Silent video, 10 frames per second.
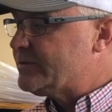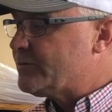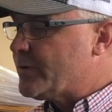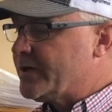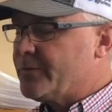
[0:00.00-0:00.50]
the
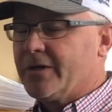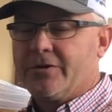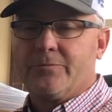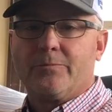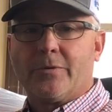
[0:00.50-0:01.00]
way we could
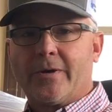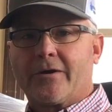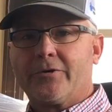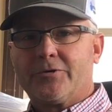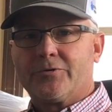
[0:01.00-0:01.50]
put
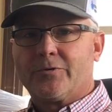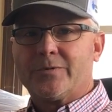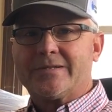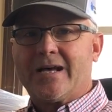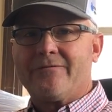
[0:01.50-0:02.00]
micronutrients on
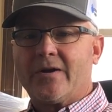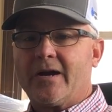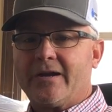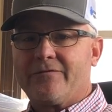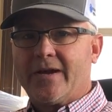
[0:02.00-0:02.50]
was not
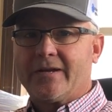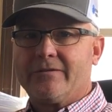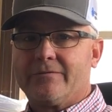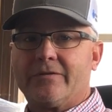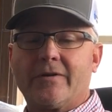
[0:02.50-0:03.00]
very
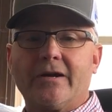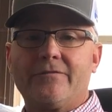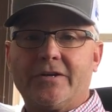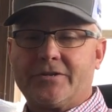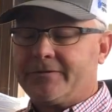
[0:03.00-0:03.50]
effective and very
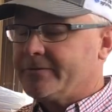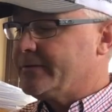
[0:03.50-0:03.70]
efficient.